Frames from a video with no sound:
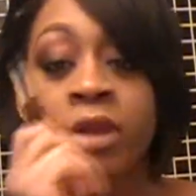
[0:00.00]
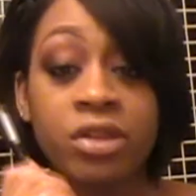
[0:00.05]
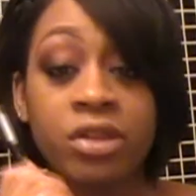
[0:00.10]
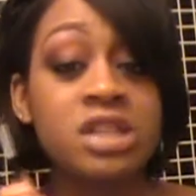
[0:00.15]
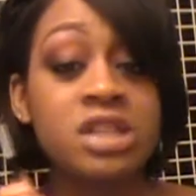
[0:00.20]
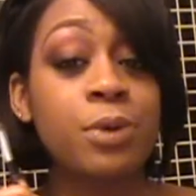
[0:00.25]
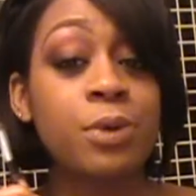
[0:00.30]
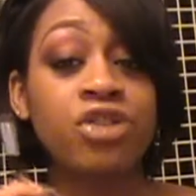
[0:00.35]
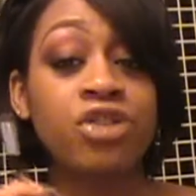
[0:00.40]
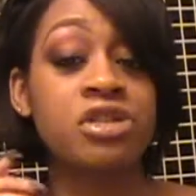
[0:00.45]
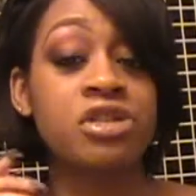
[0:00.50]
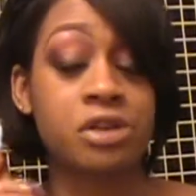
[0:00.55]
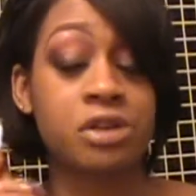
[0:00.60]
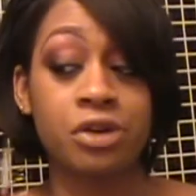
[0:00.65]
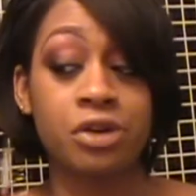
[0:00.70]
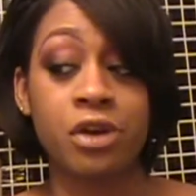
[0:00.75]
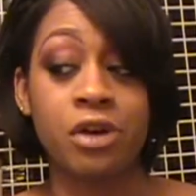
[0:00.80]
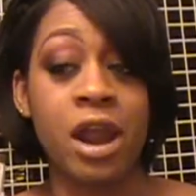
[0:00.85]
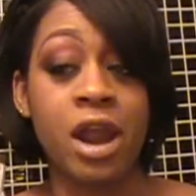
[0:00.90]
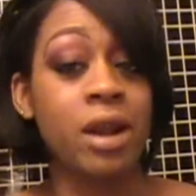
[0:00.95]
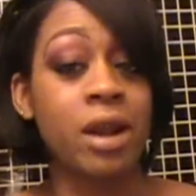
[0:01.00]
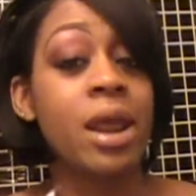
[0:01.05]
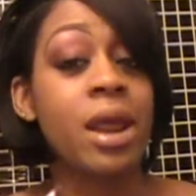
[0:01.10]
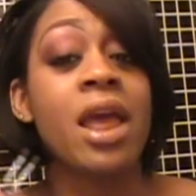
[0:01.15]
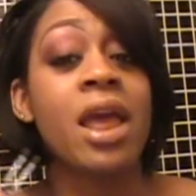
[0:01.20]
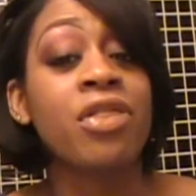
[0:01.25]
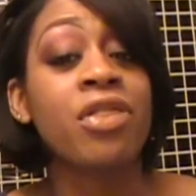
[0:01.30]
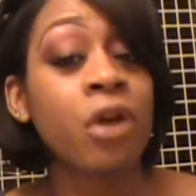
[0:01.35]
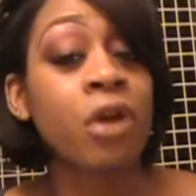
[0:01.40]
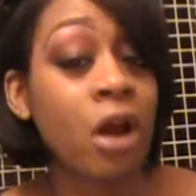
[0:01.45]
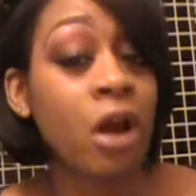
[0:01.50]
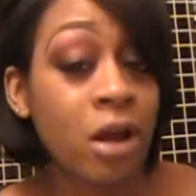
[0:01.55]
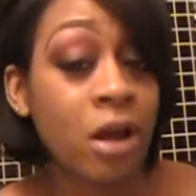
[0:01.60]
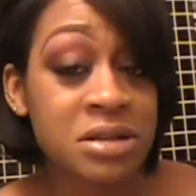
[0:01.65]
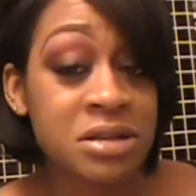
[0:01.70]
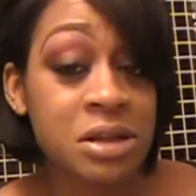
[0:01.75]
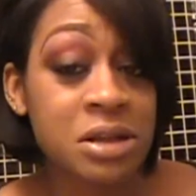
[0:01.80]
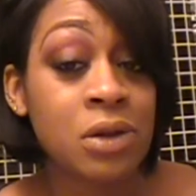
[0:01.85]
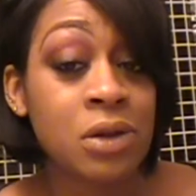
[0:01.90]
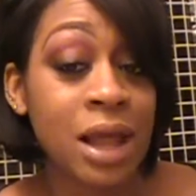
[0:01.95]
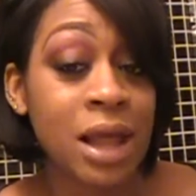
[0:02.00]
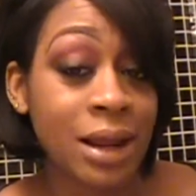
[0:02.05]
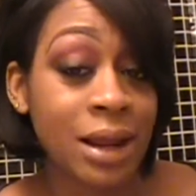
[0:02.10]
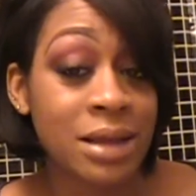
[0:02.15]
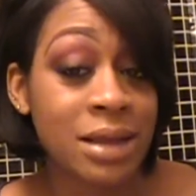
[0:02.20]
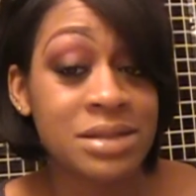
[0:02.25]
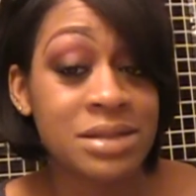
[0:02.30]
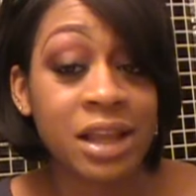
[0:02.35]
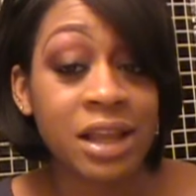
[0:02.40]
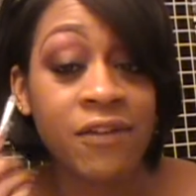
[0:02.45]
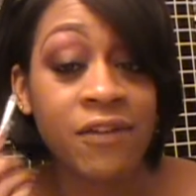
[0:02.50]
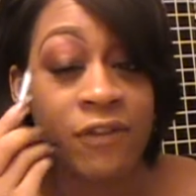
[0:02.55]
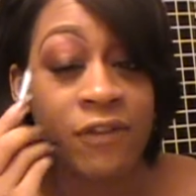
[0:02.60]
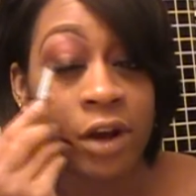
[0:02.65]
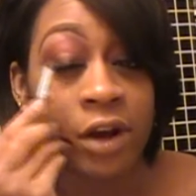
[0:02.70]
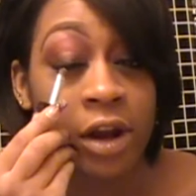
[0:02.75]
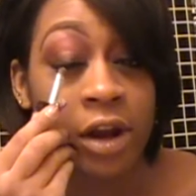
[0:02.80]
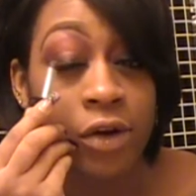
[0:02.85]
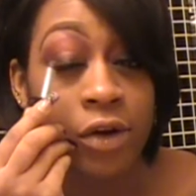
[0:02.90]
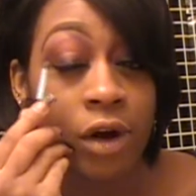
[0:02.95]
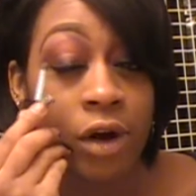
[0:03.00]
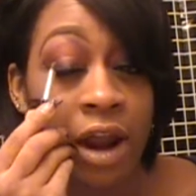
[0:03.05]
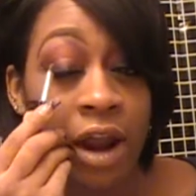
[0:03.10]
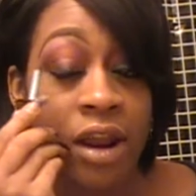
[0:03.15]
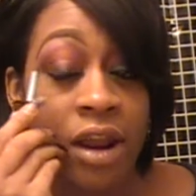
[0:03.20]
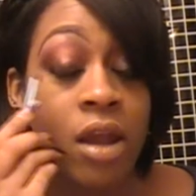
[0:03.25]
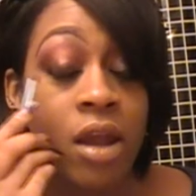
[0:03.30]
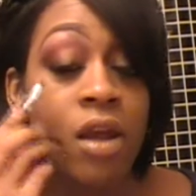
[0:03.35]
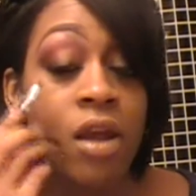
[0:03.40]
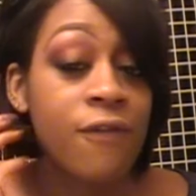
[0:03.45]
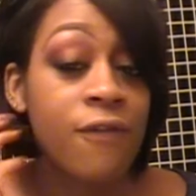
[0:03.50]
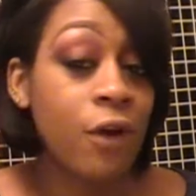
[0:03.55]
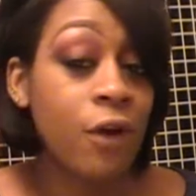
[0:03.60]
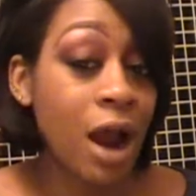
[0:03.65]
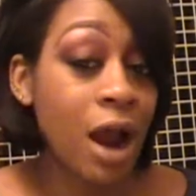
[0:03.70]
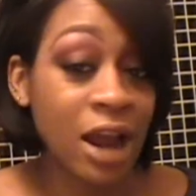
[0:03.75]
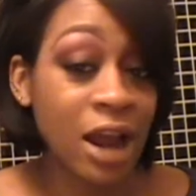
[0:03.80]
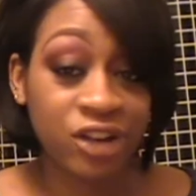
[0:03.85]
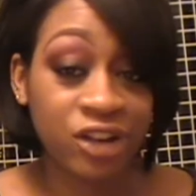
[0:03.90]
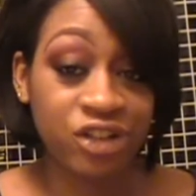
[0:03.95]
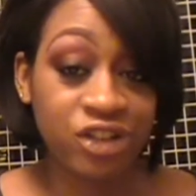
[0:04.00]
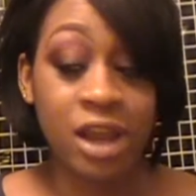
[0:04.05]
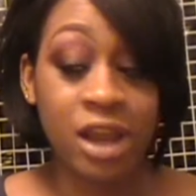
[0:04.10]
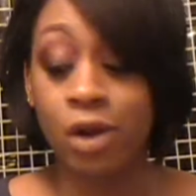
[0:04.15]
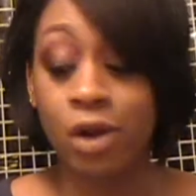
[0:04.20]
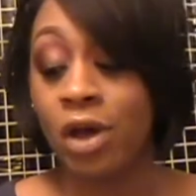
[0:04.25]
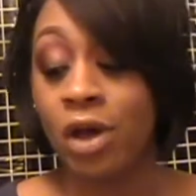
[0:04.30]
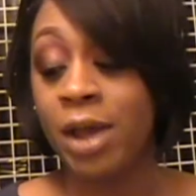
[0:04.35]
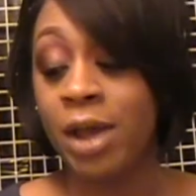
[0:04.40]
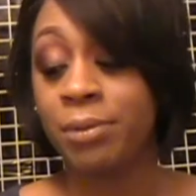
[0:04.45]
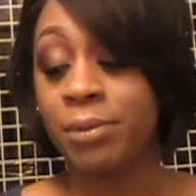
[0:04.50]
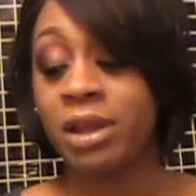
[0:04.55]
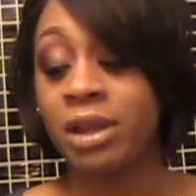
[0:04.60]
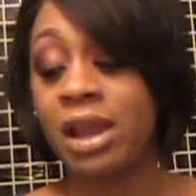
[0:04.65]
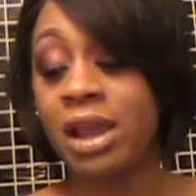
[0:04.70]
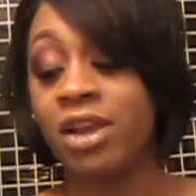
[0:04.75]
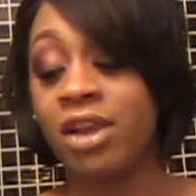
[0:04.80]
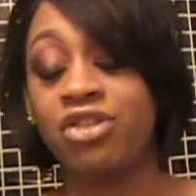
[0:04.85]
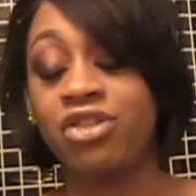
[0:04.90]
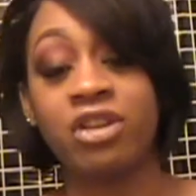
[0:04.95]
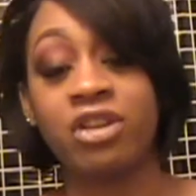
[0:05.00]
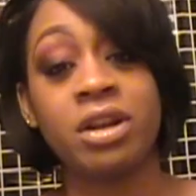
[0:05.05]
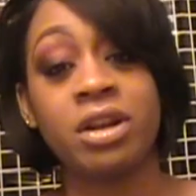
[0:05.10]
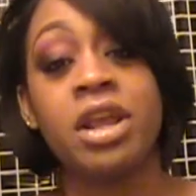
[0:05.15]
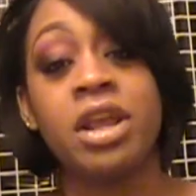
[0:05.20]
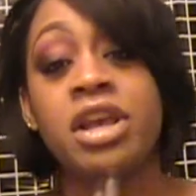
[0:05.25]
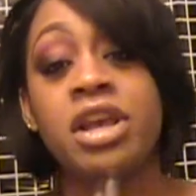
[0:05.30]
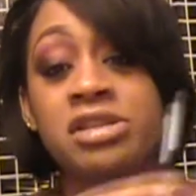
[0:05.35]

These brushes are great. They're also, like I said, very great for eyeshadow application.